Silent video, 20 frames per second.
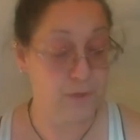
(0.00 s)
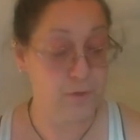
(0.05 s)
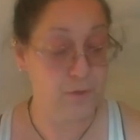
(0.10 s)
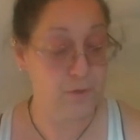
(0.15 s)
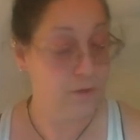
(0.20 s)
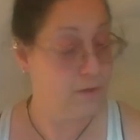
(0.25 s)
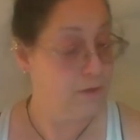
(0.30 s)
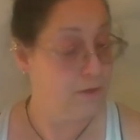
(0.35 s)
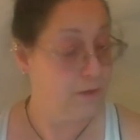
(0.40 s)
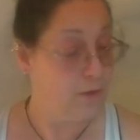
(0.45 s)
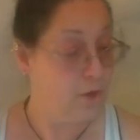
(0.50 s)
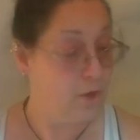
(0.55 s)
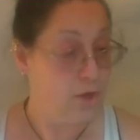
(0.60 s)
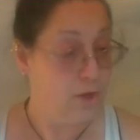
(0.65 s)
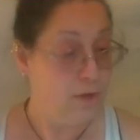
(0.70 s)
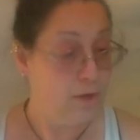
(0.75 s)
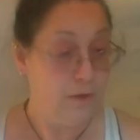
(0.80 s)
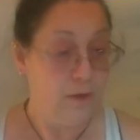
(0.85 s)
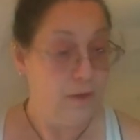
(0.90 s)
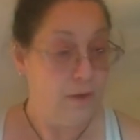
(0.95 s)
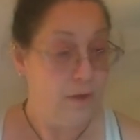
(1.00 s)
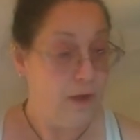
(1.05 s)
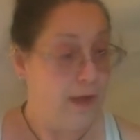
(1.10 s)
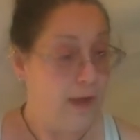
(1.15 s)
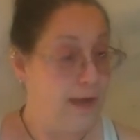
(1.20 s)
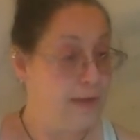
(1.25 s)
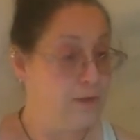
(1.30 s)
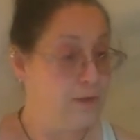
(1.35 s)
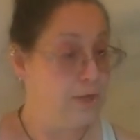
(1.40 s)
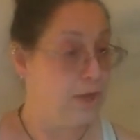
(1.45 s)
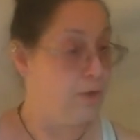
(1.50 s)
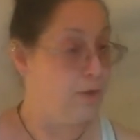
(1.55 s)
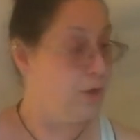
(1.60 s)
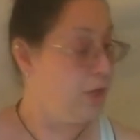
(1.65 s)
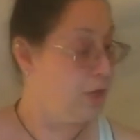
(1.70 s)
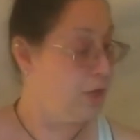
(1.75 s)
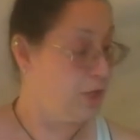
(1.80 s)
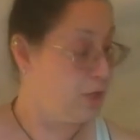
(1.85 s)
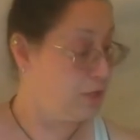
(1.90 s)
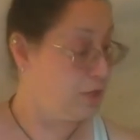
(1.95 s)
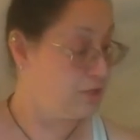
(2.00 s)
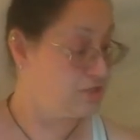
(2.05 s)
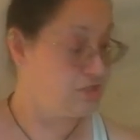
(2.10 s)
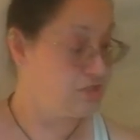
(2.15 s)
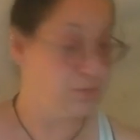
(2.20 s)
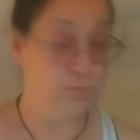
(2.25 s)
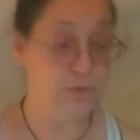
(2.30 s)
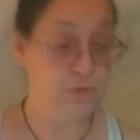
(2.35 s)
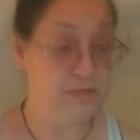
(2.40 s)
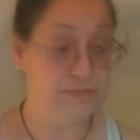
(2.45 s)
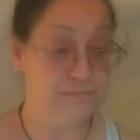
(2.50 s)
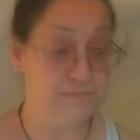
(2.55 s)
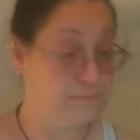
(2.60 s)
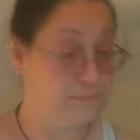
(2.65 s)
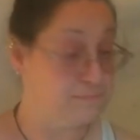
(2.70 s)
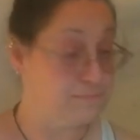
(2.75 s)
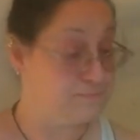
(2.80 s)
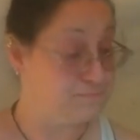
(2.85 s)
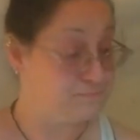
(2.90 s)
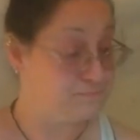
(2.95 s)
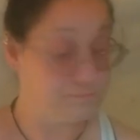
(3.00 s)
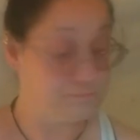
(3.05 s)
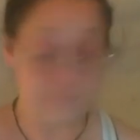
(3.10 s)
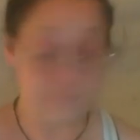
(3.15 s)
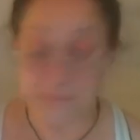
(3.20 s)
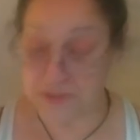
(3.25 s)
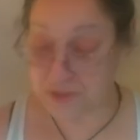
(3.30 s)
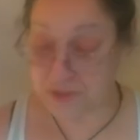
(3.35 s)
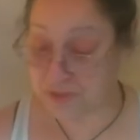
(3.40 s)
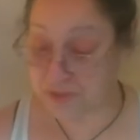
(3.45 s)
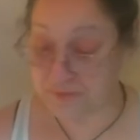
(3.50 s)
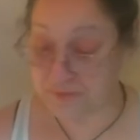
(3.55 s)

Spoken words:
I don't know, someone must have